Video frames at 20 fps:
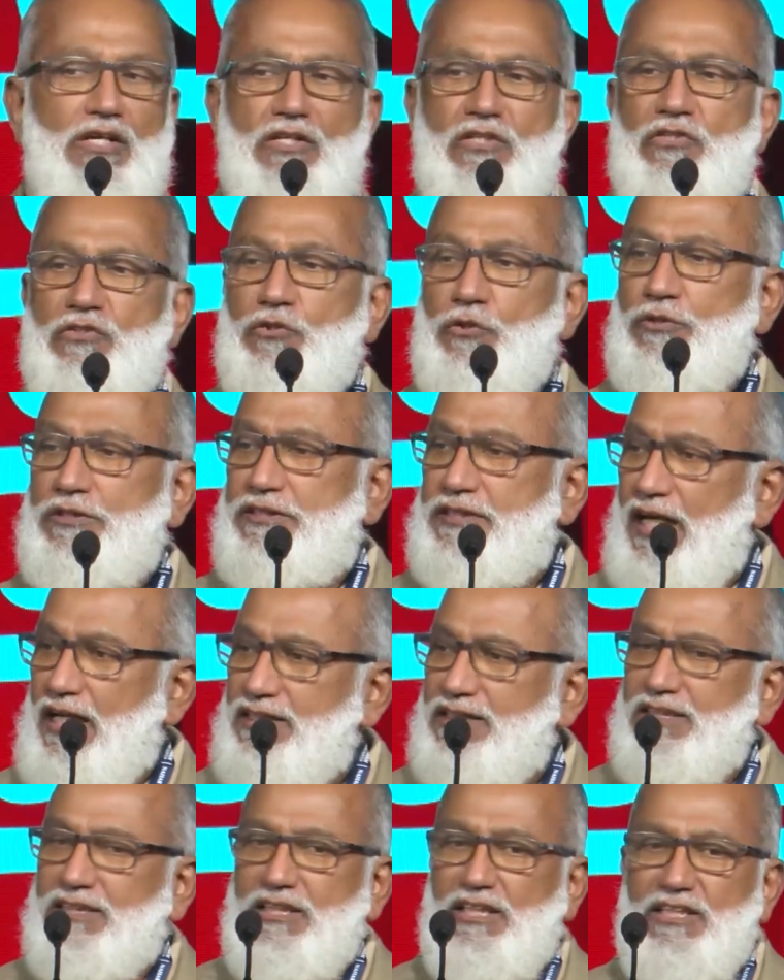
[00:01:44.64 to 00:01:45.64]
So
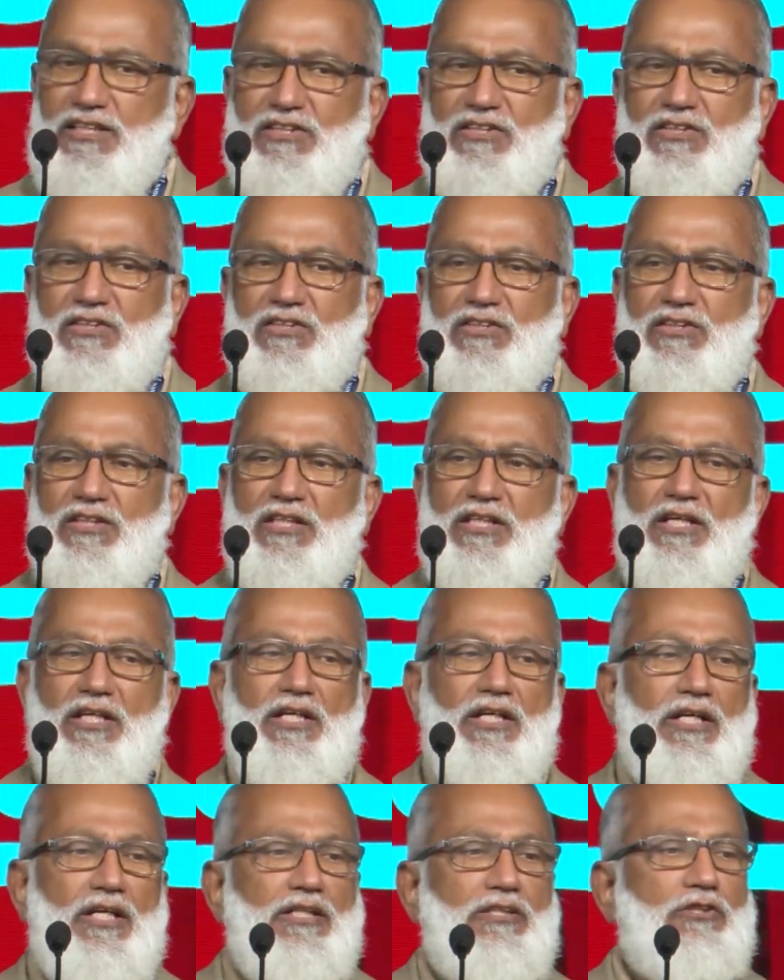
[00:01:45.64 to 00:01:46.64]
justice
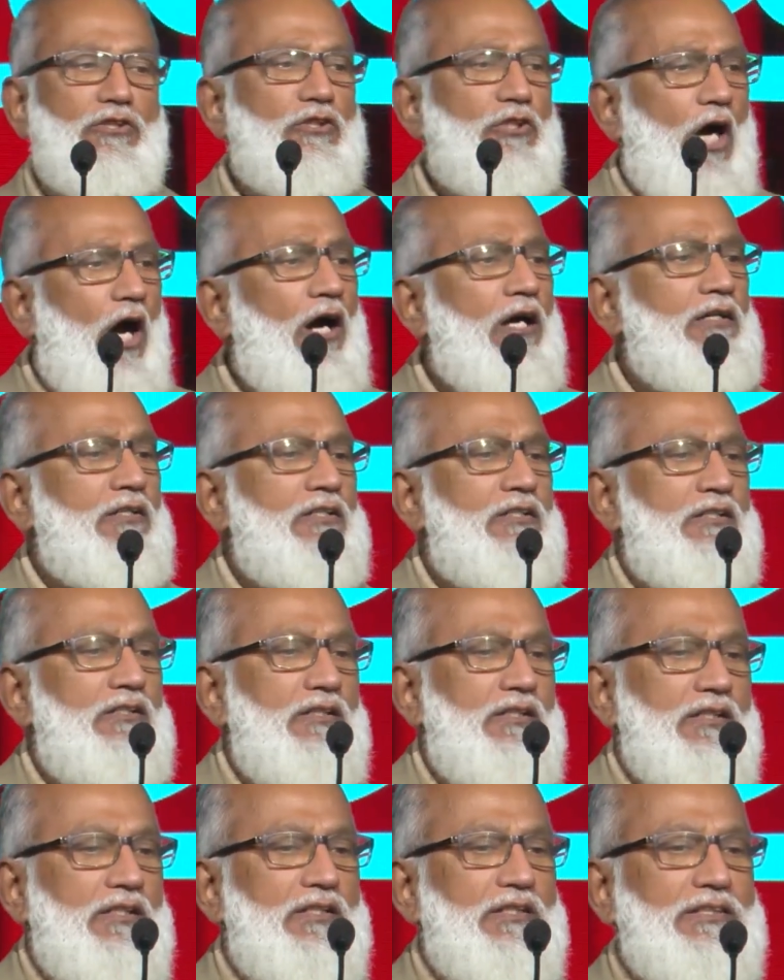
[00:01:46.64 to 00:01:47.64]
is not
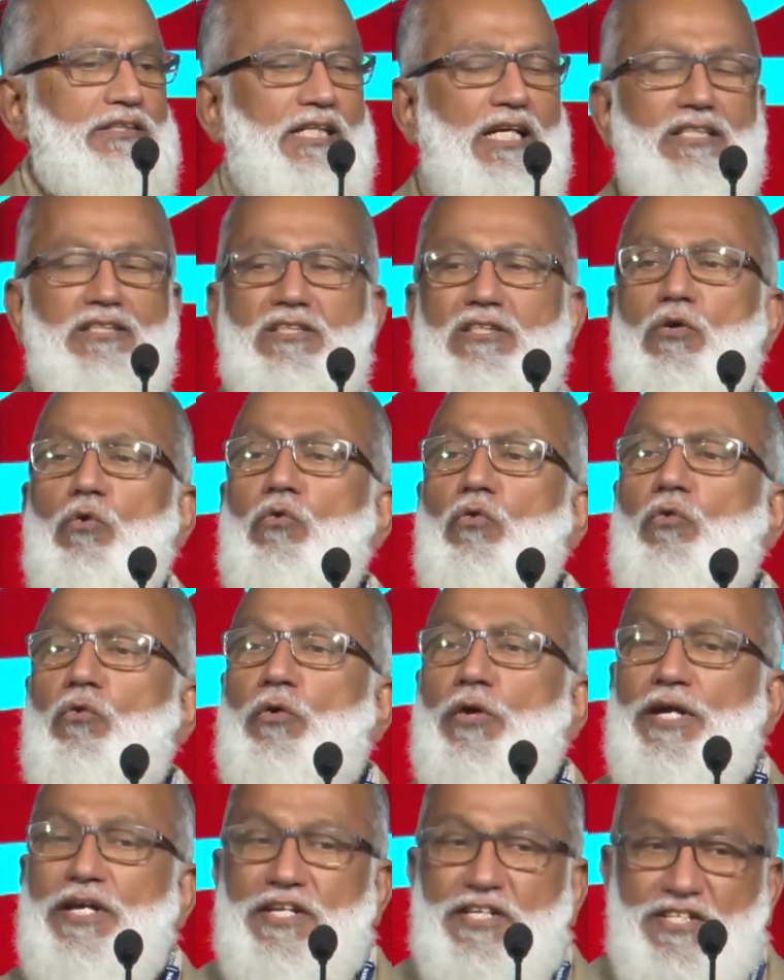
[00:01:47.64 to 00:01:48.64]
just
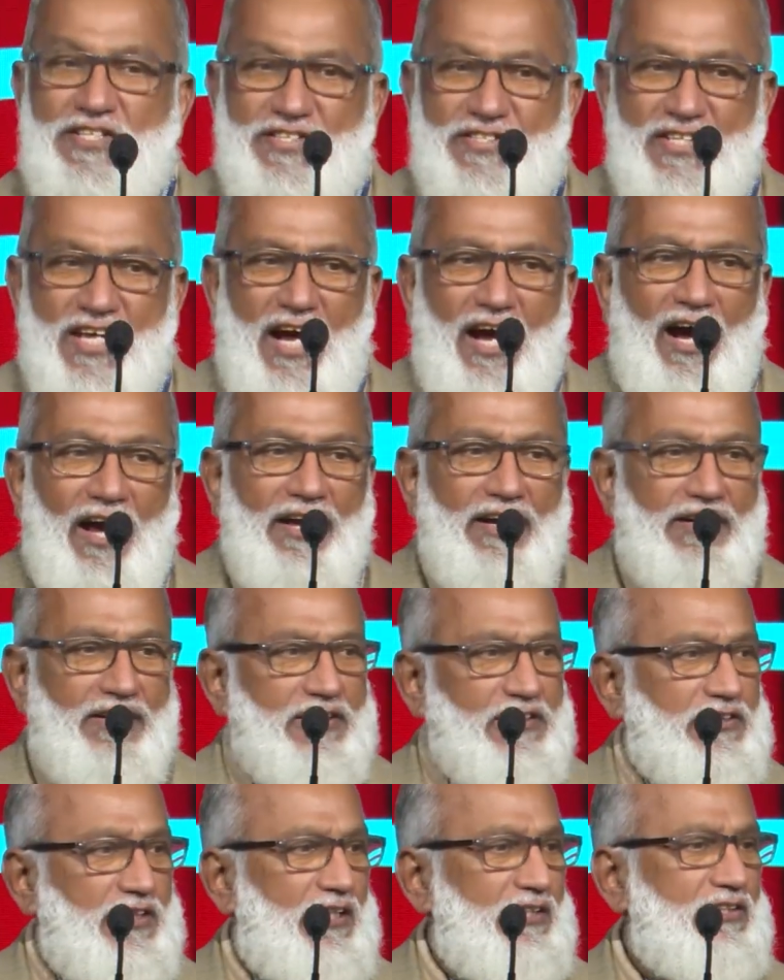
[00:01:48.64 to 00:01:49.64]
we desire
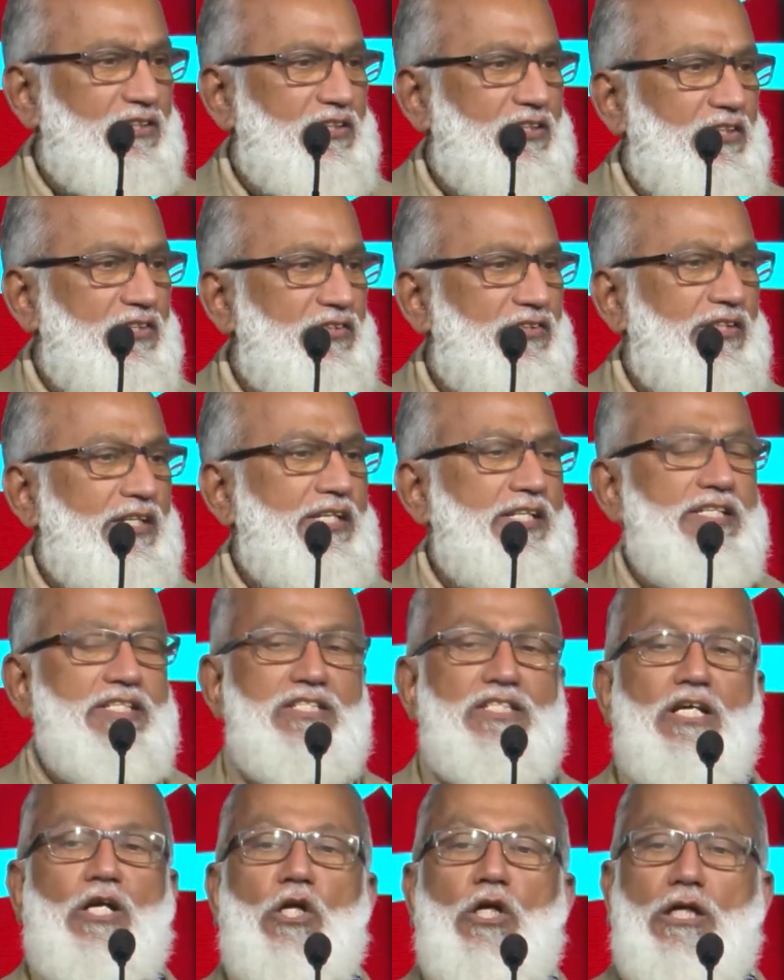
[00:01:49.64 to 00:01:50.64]
justice. It is
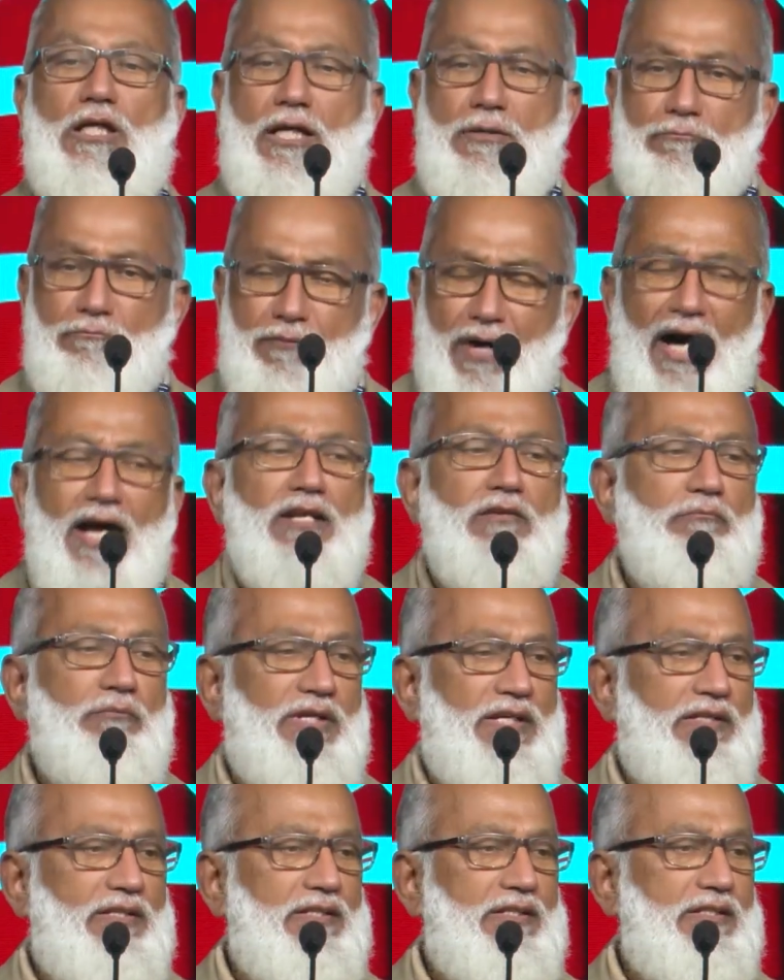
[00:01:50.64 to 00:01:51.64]
the
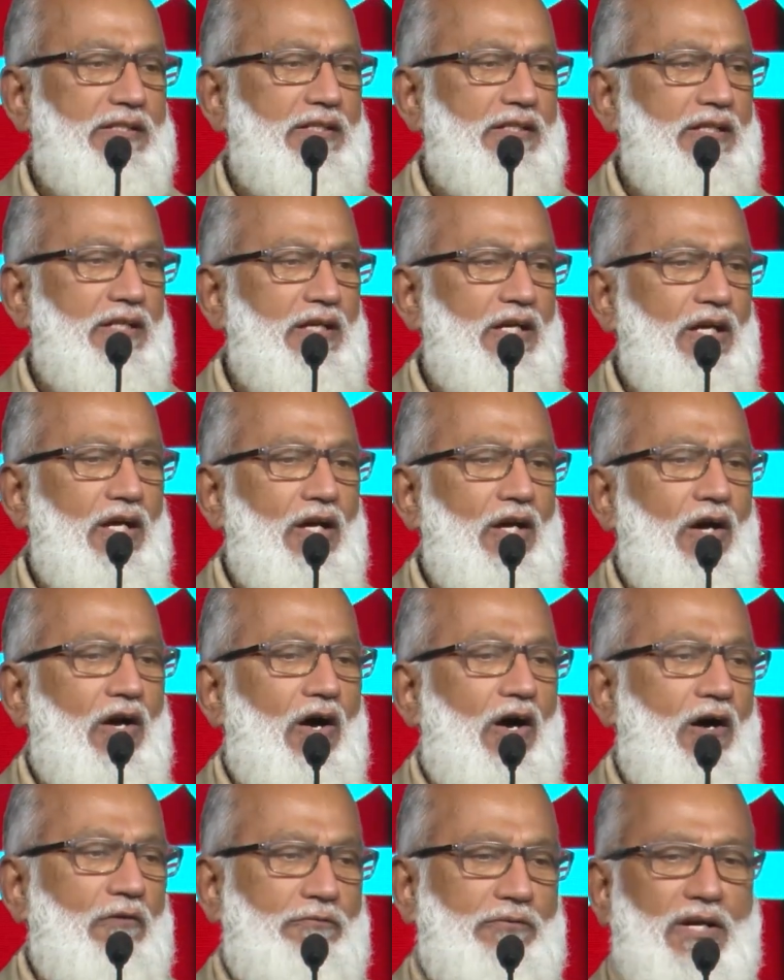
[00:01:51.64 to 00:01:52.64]
commandment
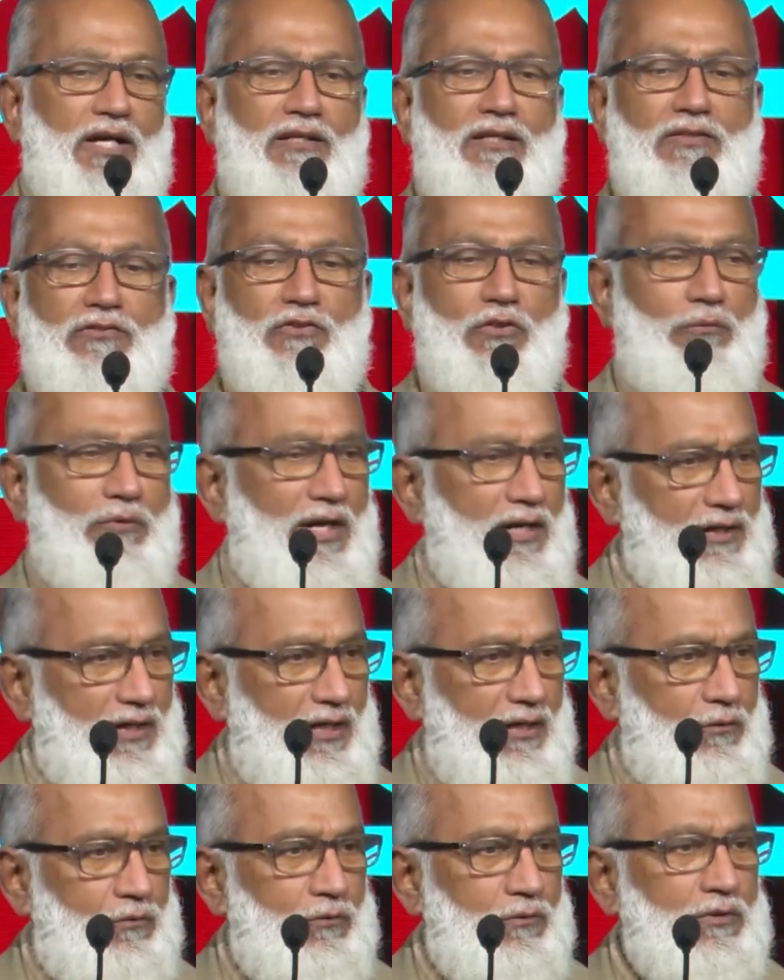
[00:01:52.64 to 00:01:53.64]
of Allah
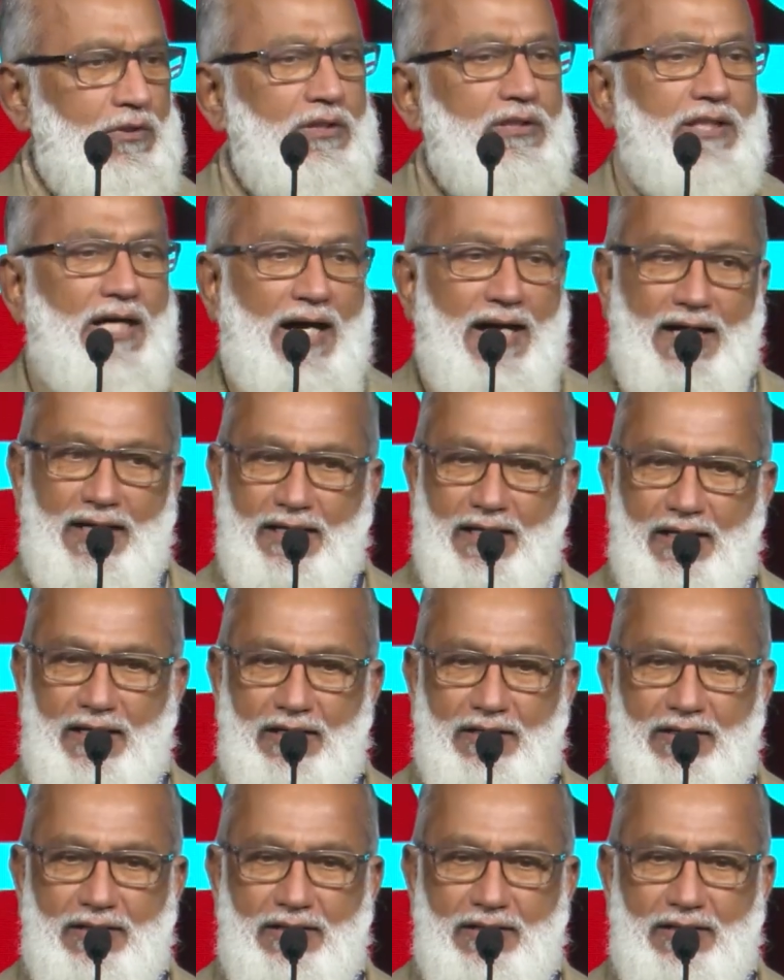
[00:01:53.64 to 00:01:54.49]
subhanahu wa ta'ala.